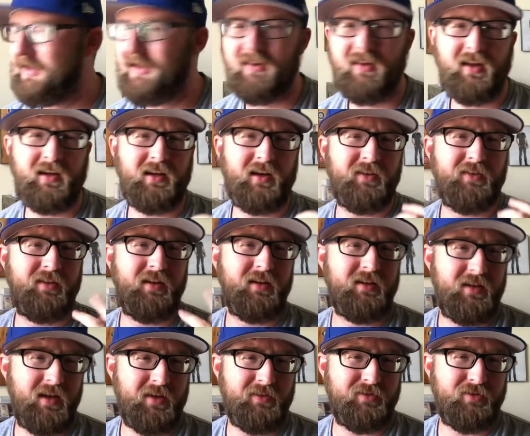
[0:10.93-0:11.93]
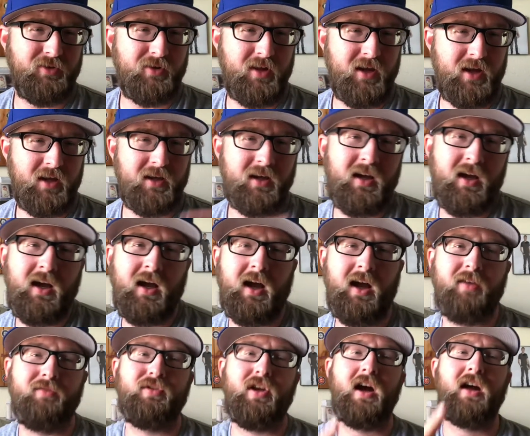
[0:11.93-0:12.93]
like I said yesterday,
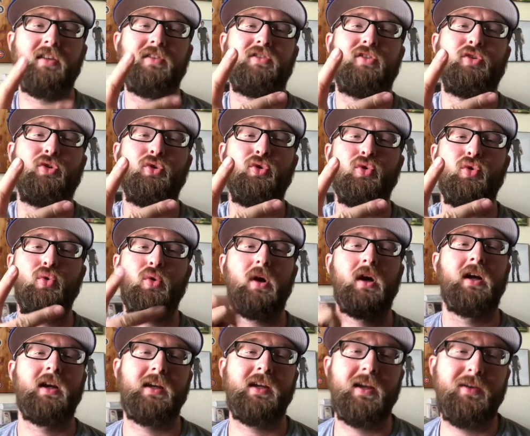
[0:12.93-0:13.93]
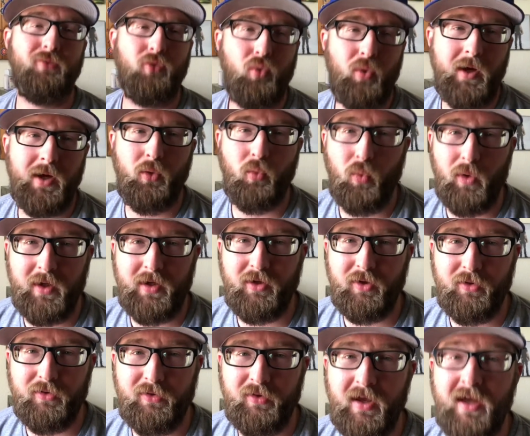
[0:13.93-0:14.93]
I've got two giveaway
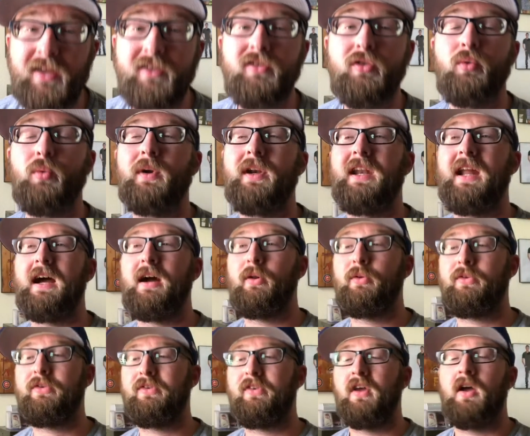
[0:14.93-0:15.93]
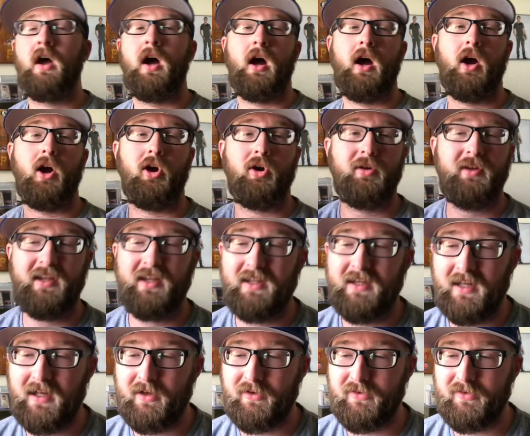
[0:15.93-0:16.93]
winners to announce. I already
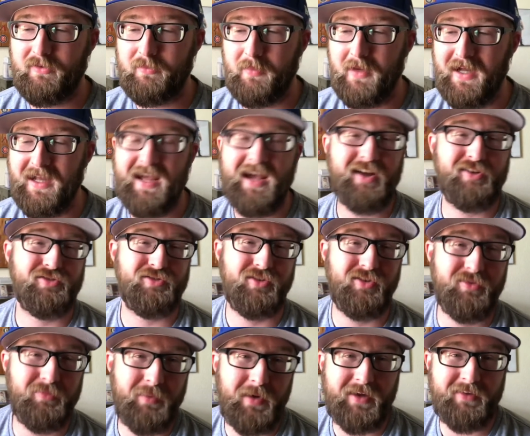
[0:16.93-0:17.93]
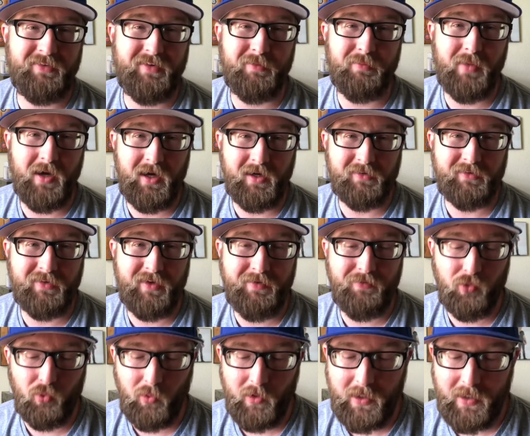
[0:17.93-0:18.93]
announced my extra spicy box
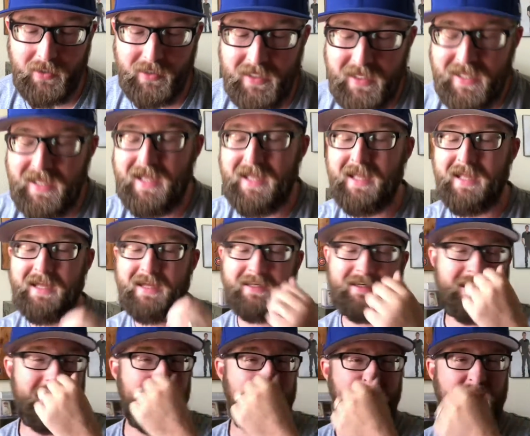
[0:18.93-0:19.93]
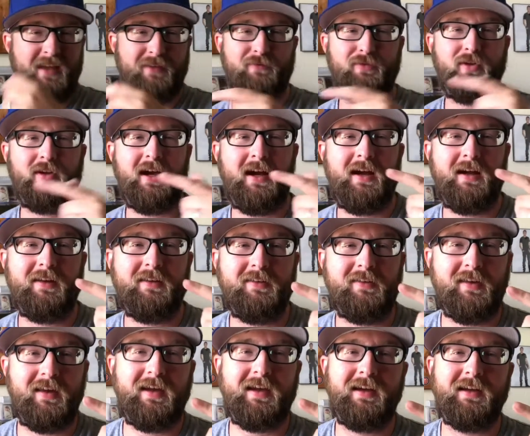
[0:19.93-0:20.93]
giveaway, and uh, if you guys
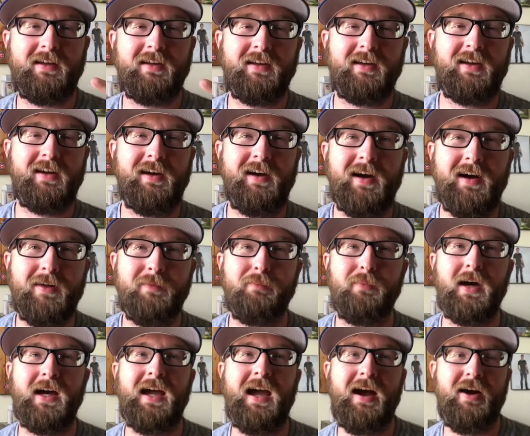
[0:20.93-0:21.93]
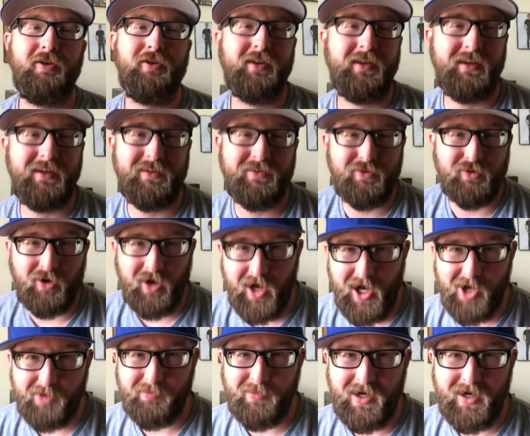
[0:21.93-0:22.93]
had caught my Allen Ginter
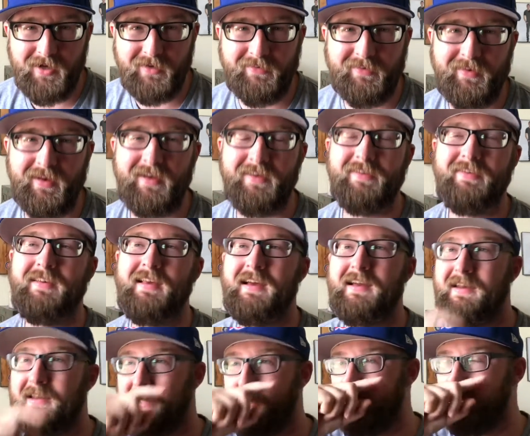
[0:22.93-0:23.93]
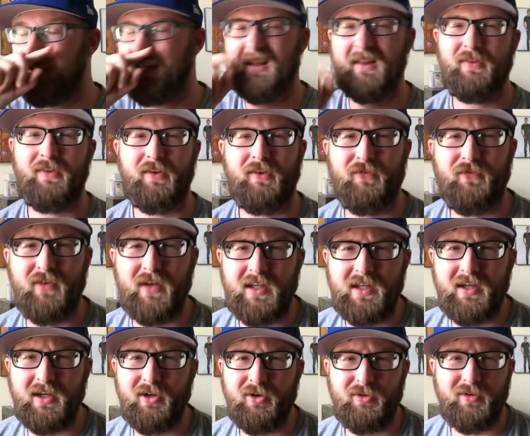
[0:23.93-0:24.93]
hot box, I said get this
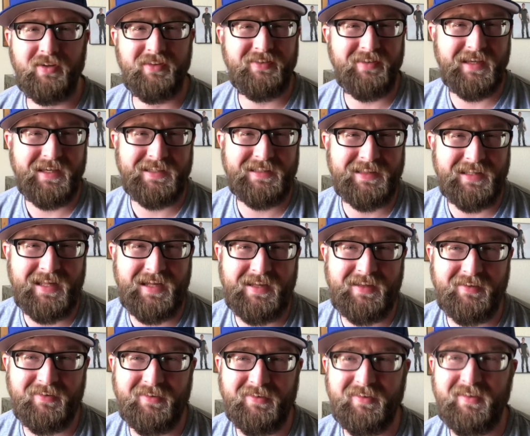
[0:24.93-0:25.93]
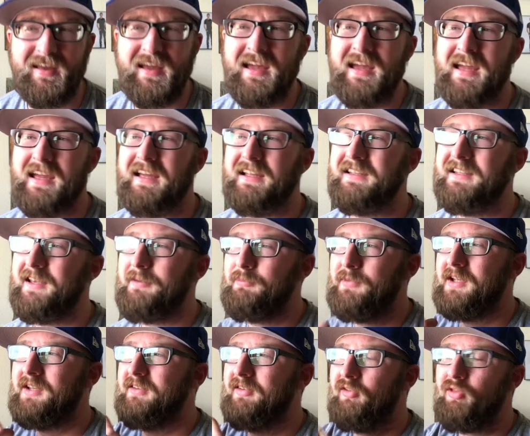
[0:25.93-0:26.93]
video to 10 likes and get
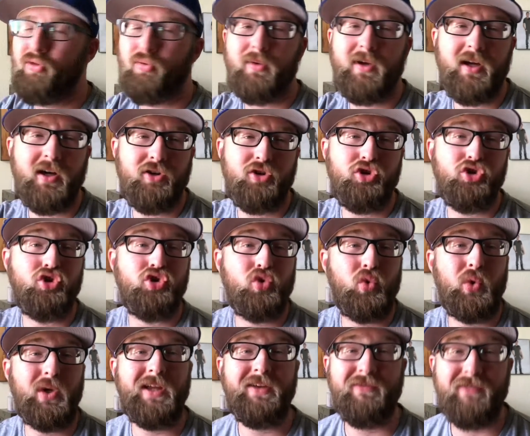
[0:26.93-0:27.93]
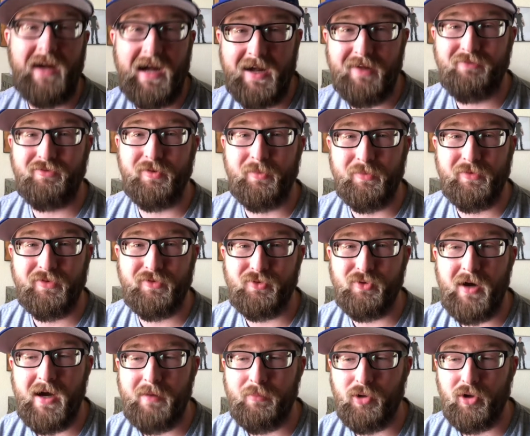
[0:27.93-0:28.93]
me to 325
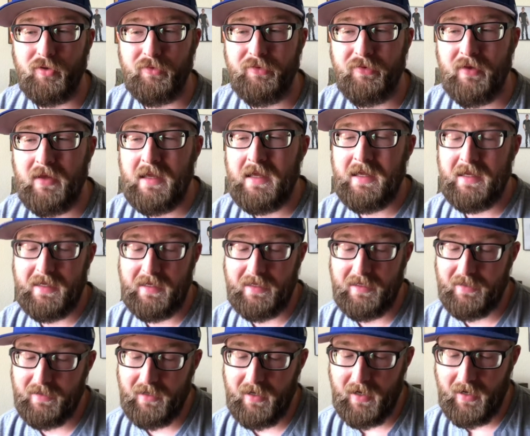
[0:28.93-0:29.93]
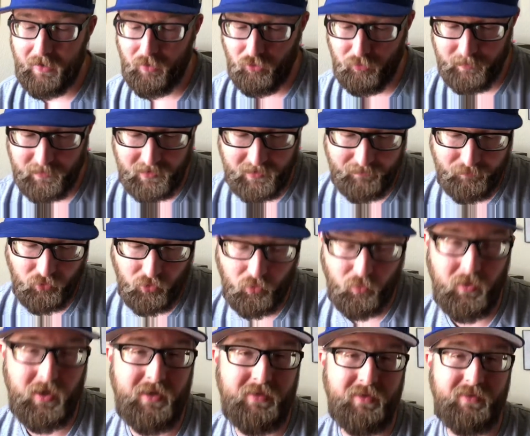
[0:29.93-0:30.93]
subscribers, and uh, I will be giving away